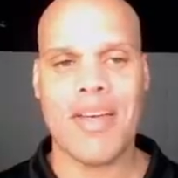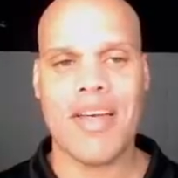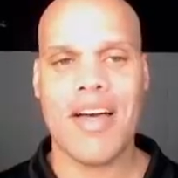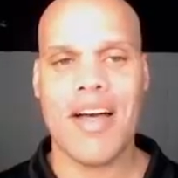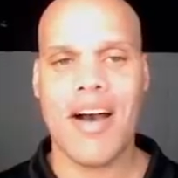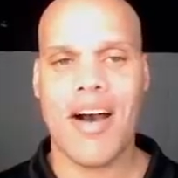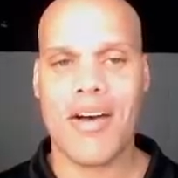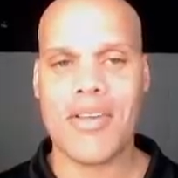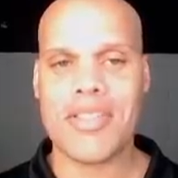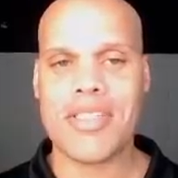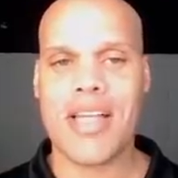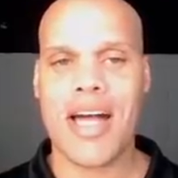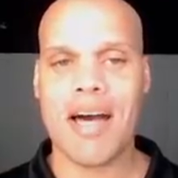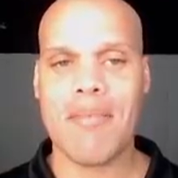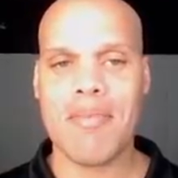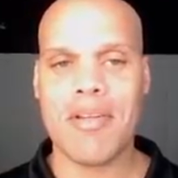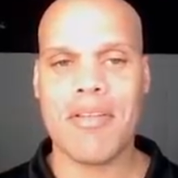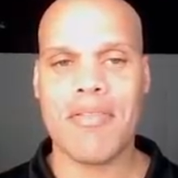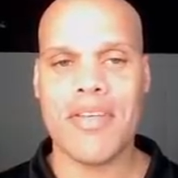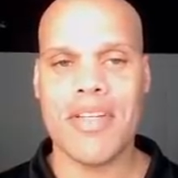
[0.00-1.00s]
I'll stop
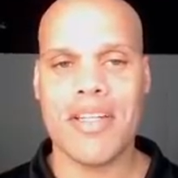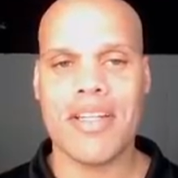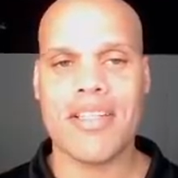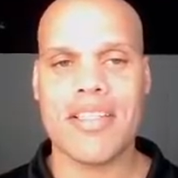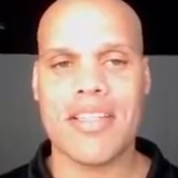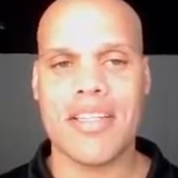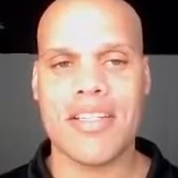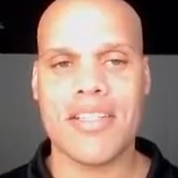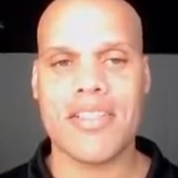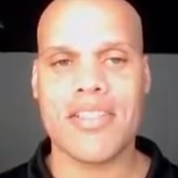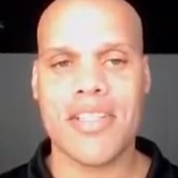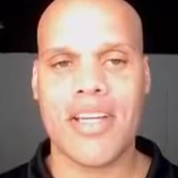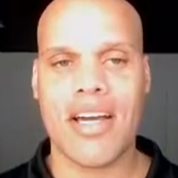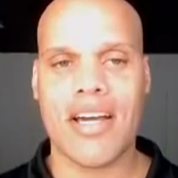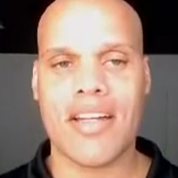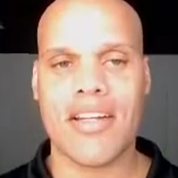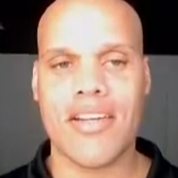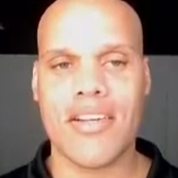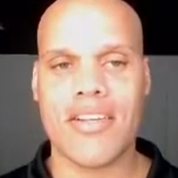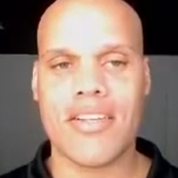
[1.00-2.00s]
it if he doesn't get a shot
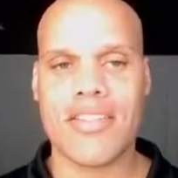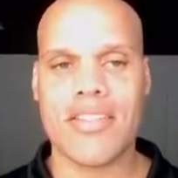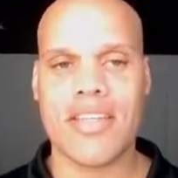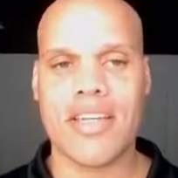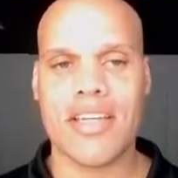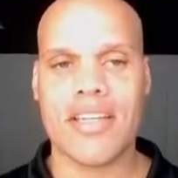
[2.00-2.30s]
here in a second.